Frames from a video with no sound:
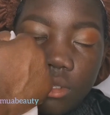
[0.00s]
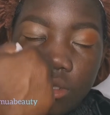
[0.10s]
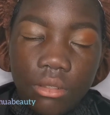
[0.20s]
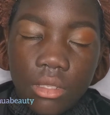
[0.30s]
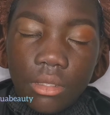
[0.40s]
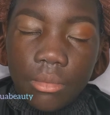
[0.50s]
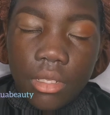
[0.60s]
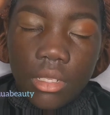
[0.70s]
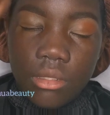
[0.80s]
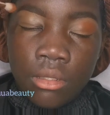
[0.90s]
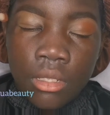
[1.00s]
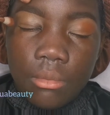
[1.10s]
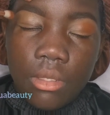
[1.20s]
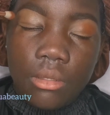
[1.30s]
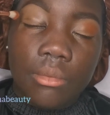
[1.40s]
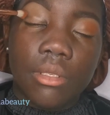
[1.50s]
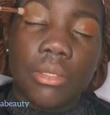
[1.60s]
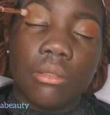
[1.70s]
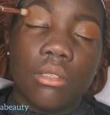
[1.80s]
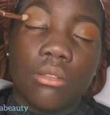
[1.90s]
know, forgive me.
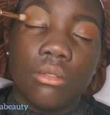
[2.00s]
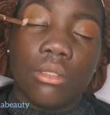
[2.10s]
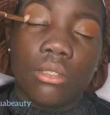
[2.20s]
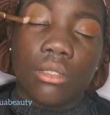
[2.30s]
But